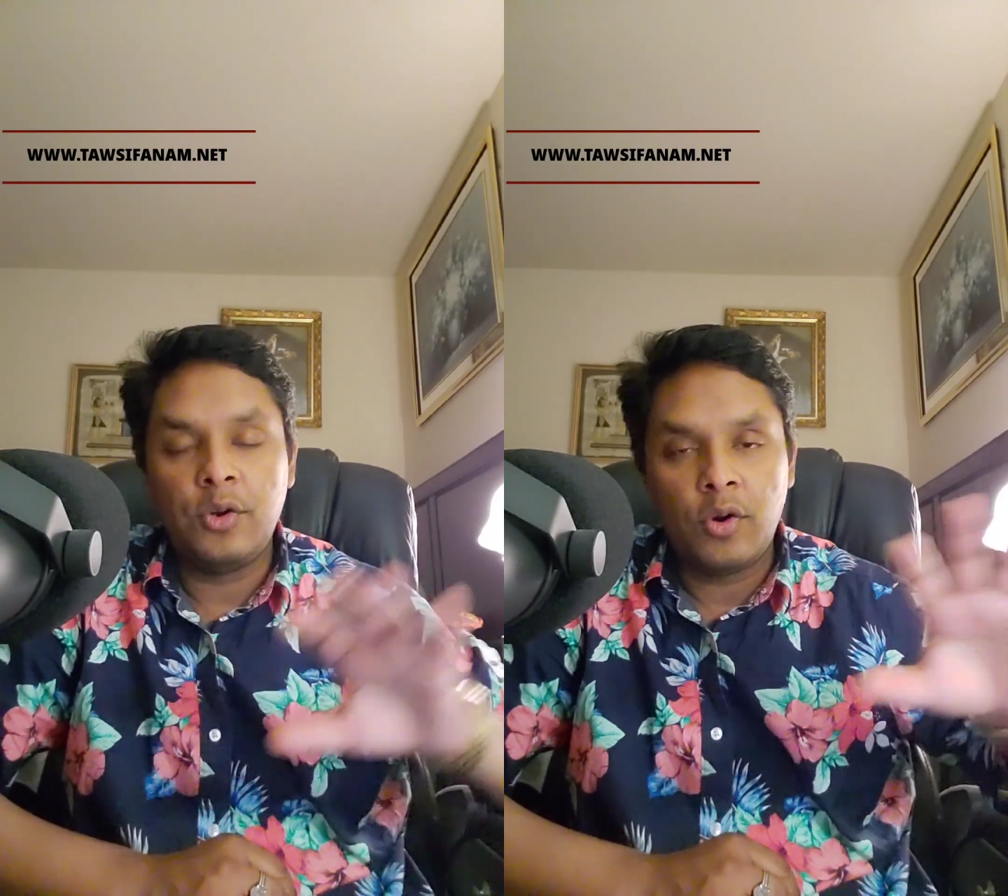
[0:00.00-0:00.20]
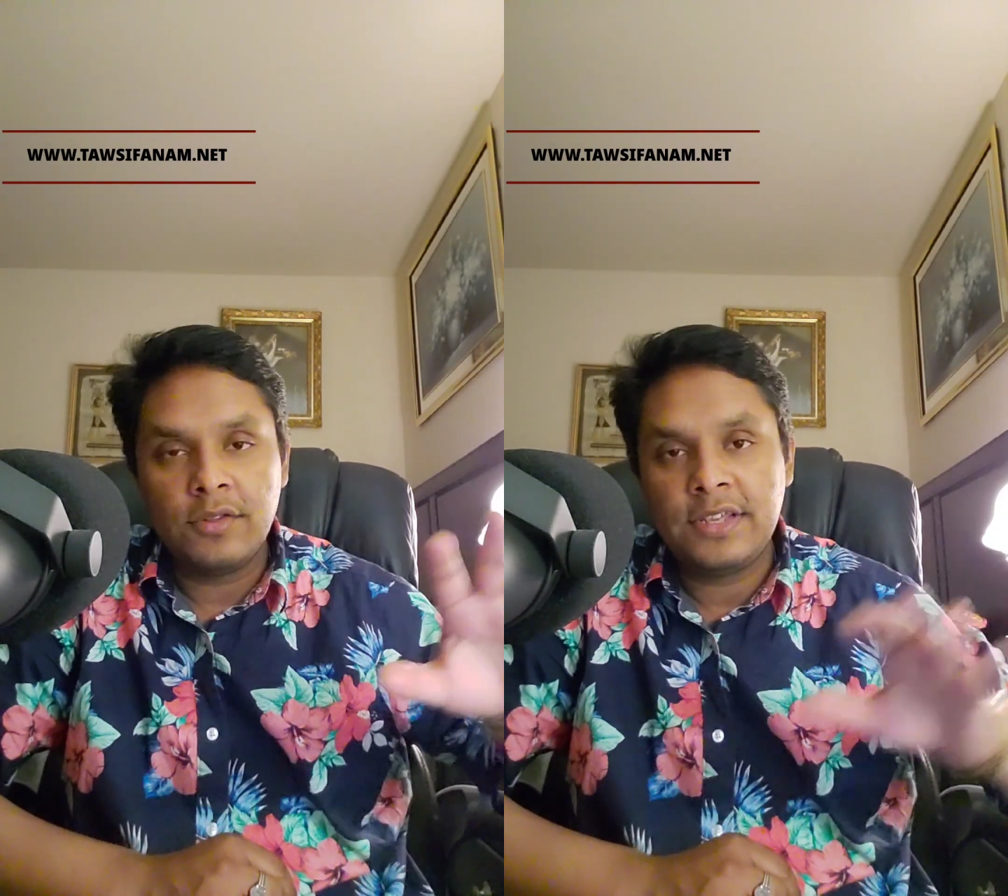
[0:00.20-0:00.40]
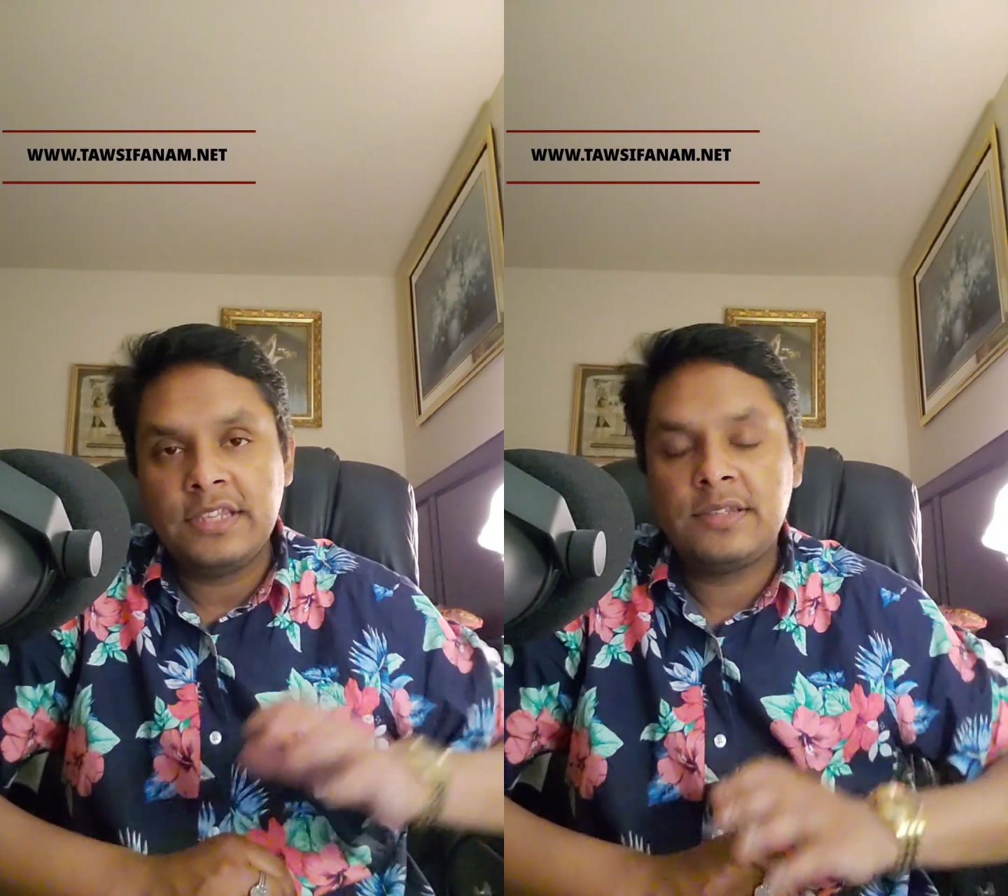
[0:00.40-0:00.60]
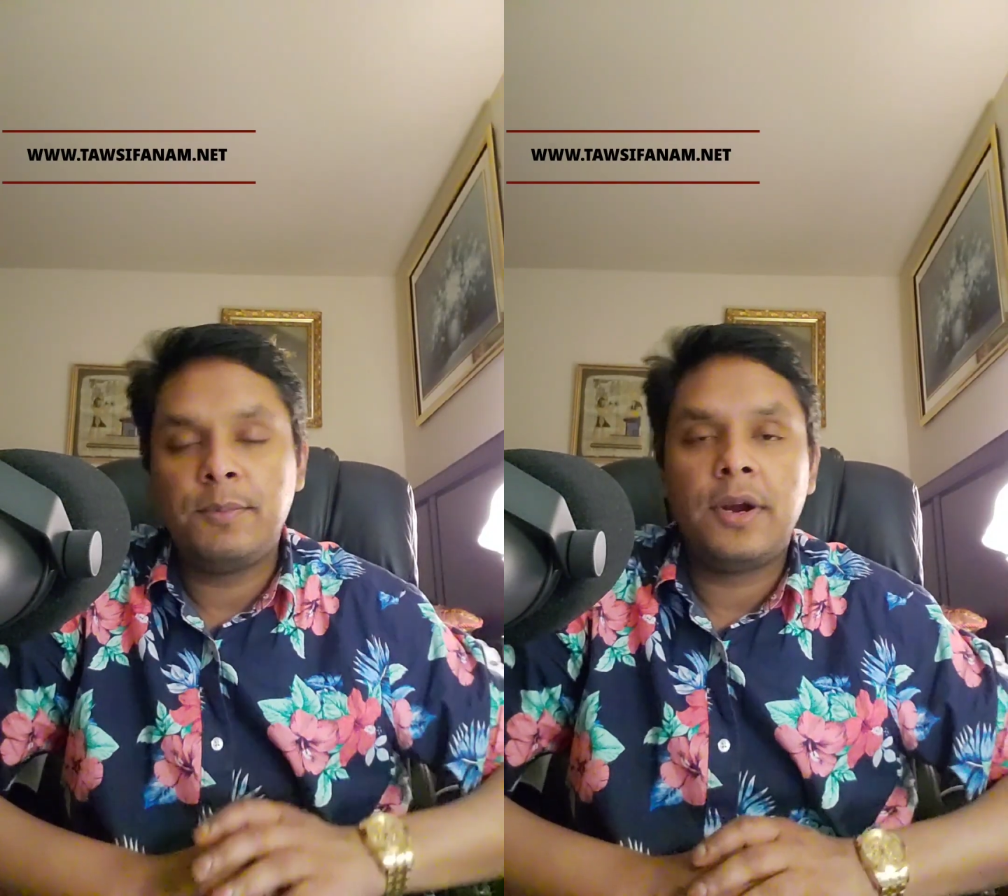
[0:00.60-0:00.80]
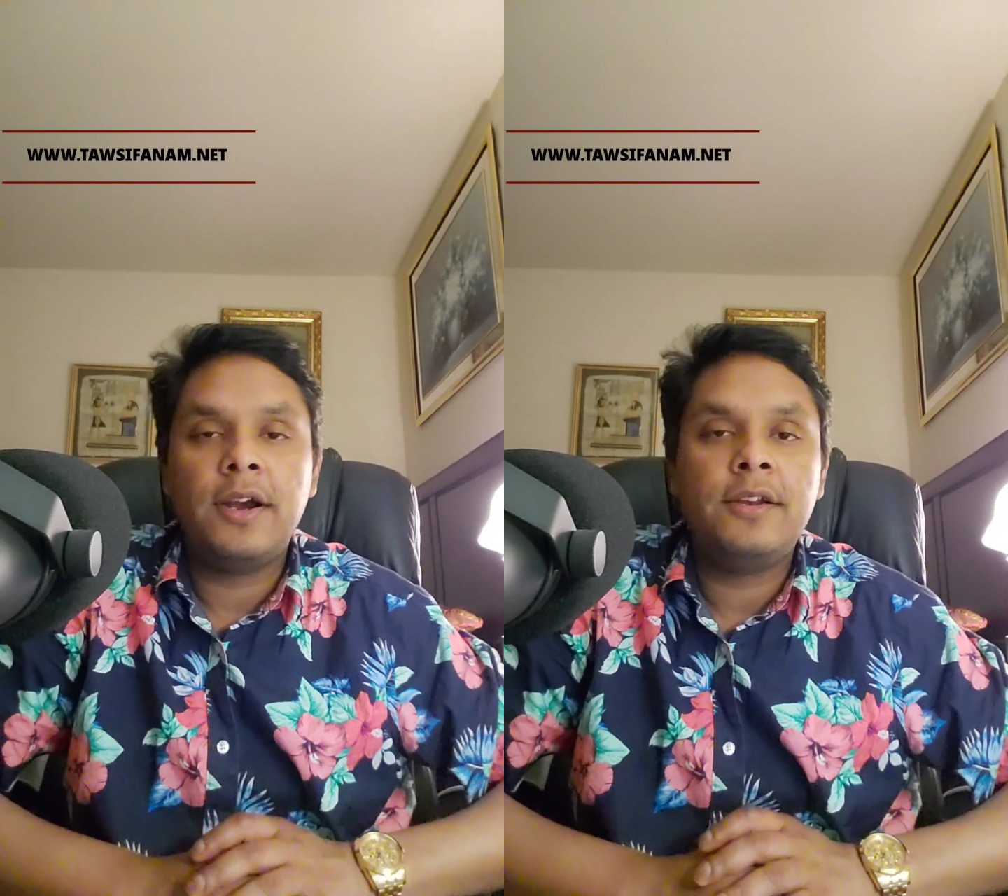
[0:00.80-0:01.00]

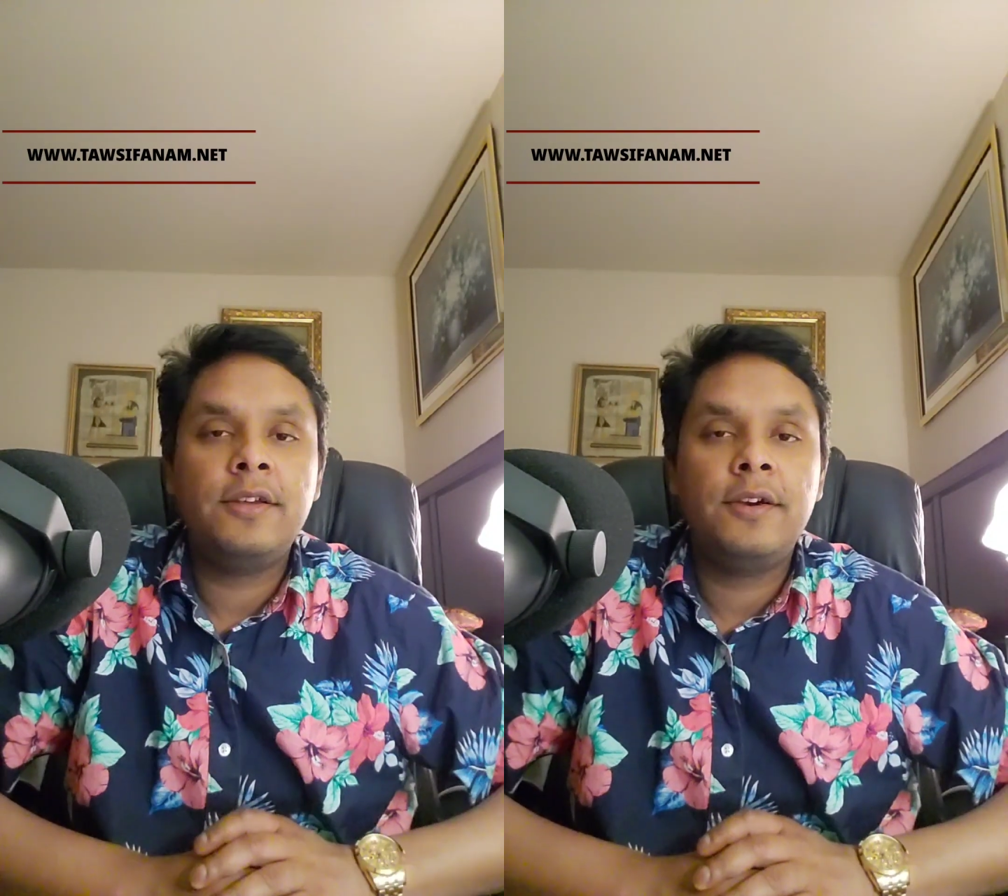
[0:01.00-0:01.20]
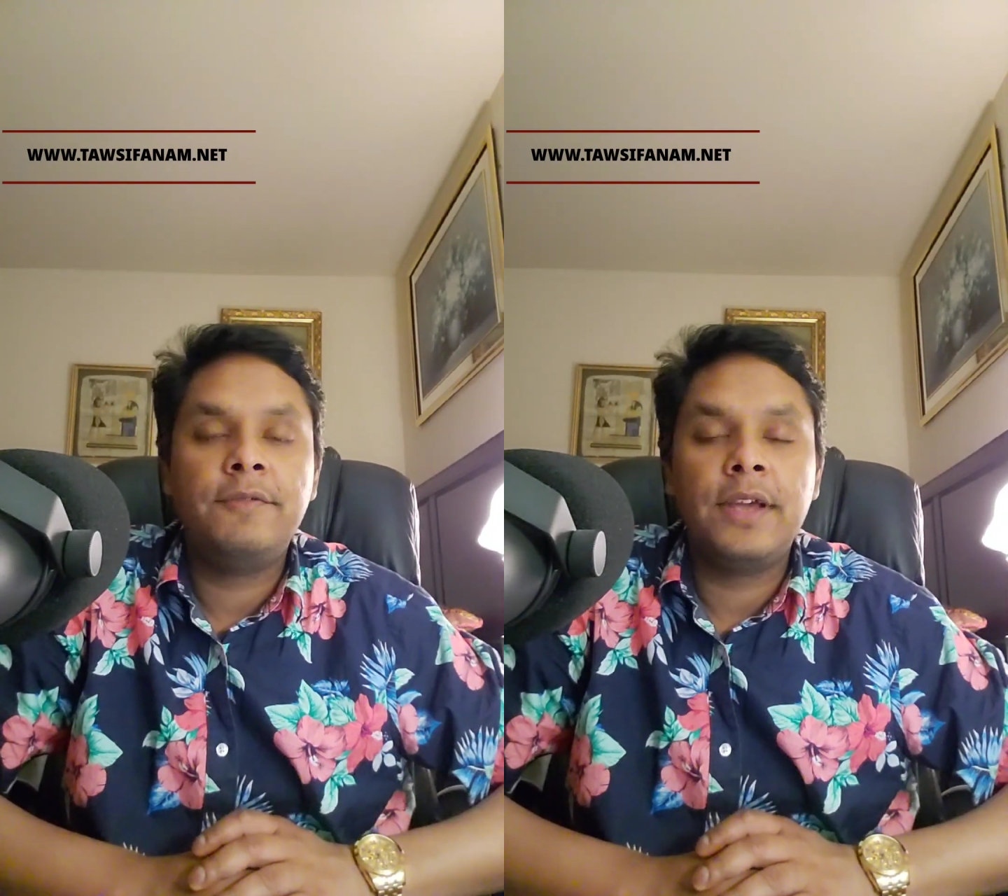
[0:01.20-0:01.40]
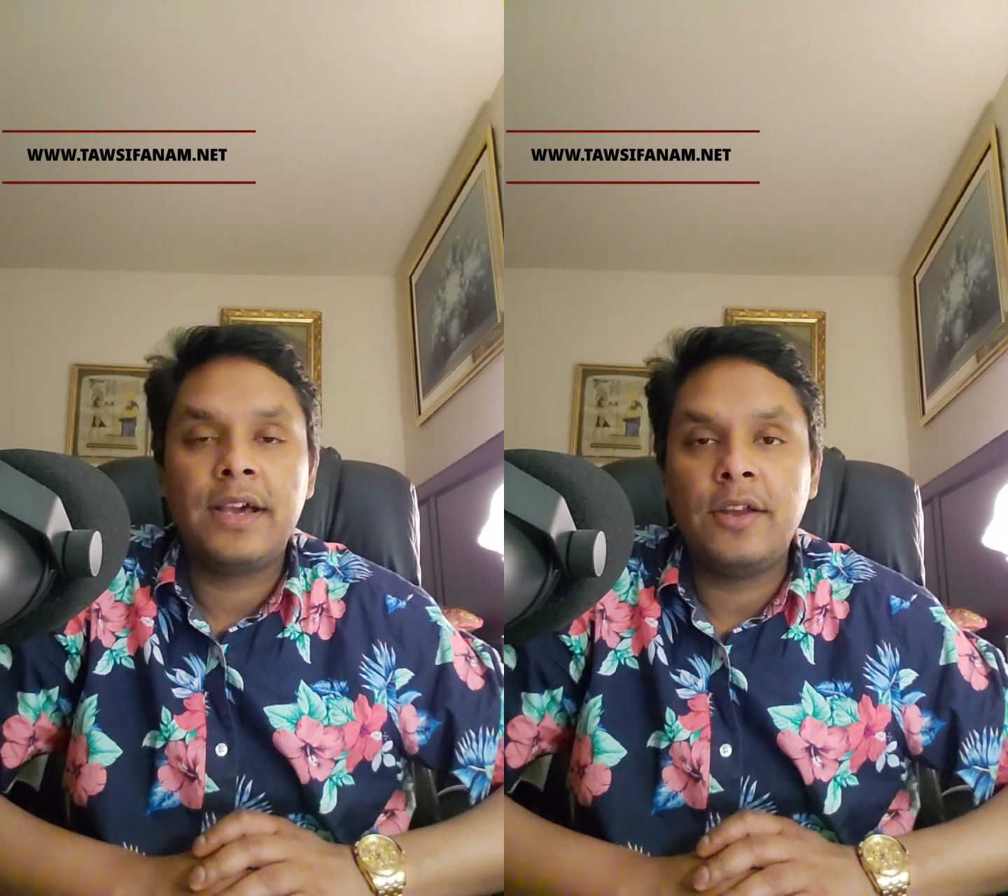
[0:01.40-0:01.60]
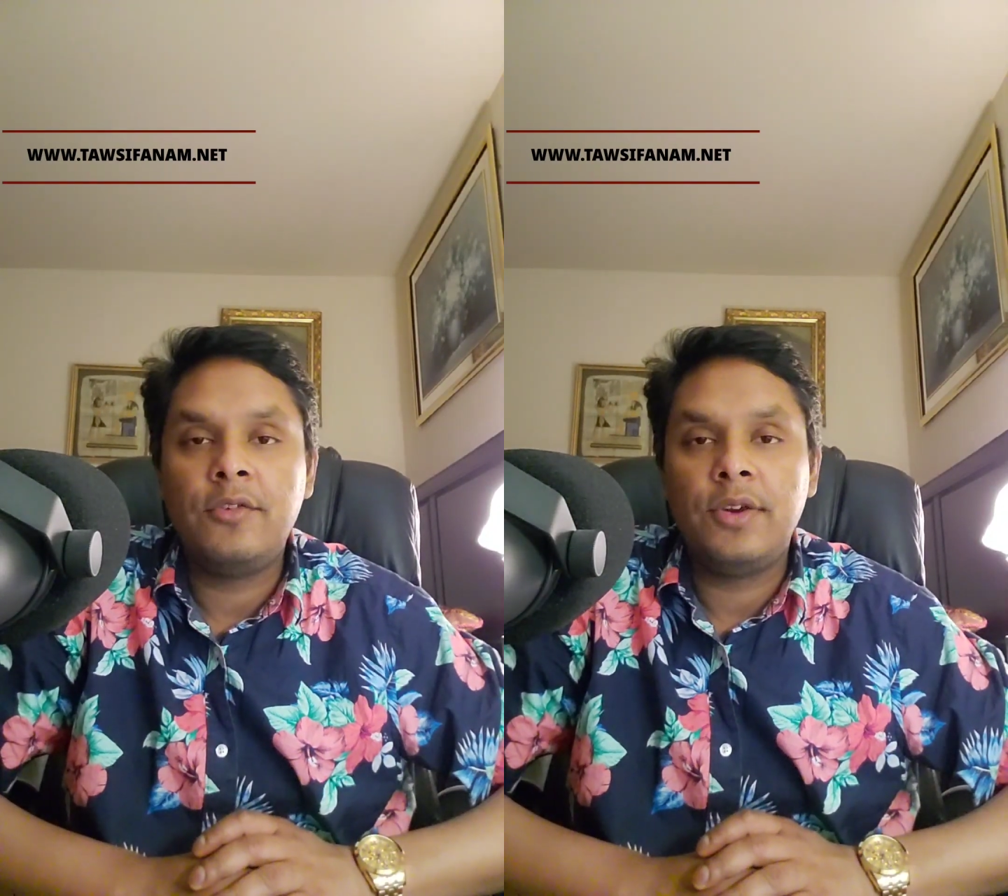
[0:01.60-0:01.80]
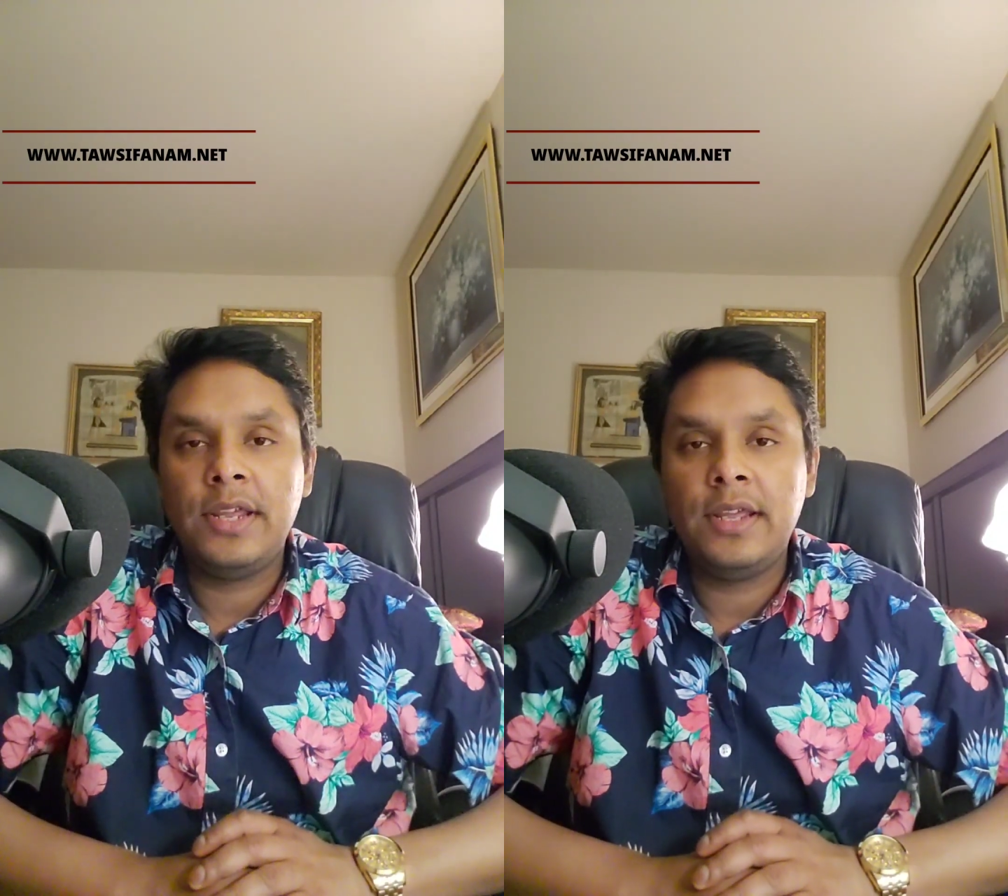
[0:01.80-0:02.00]
northeast part of the
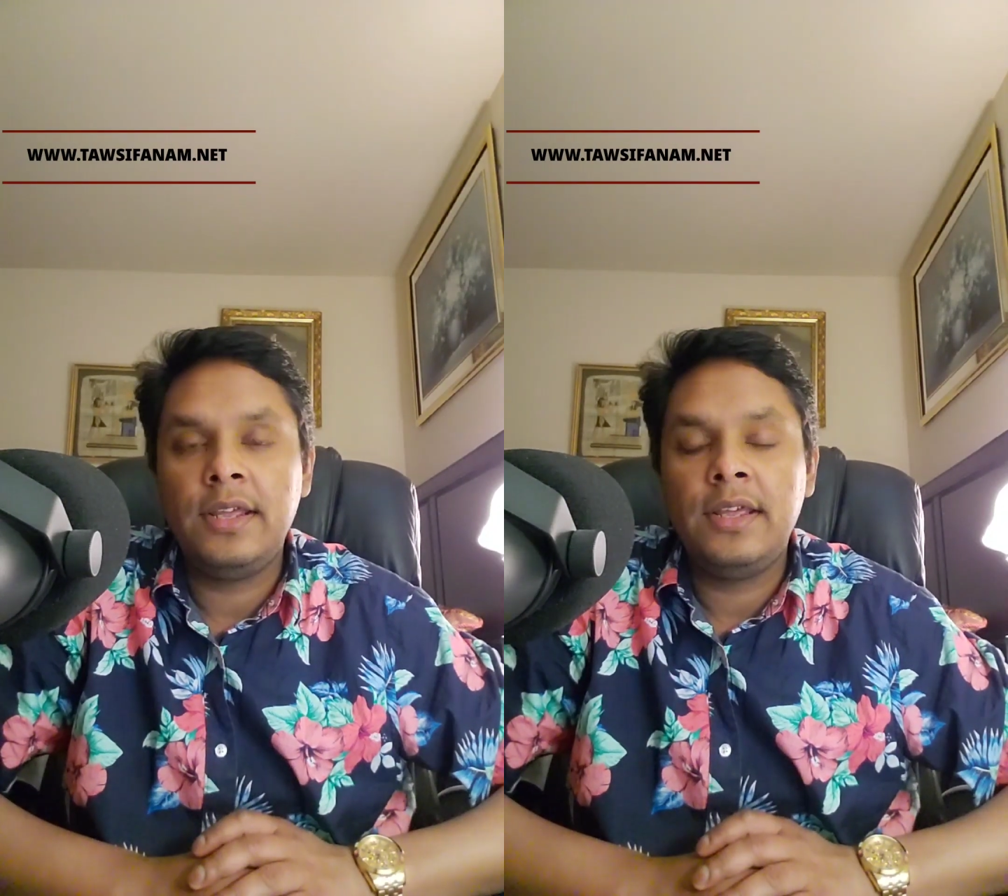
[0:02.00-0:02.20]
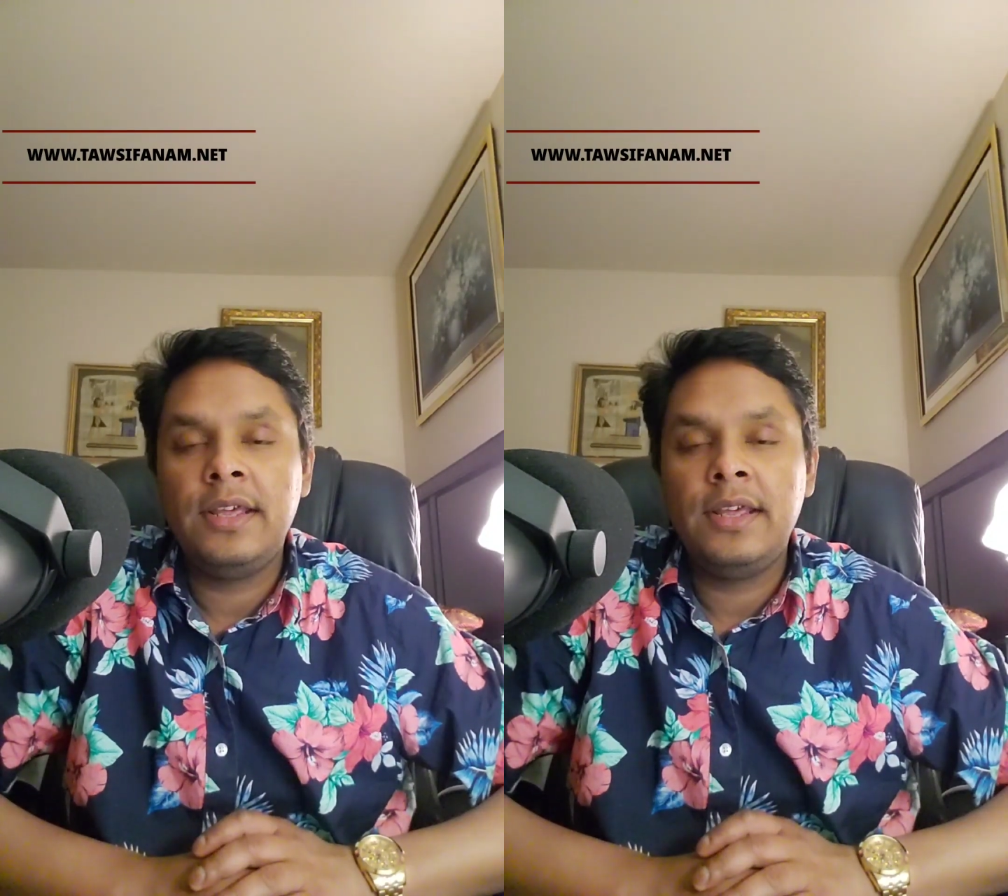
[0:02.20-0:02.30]
country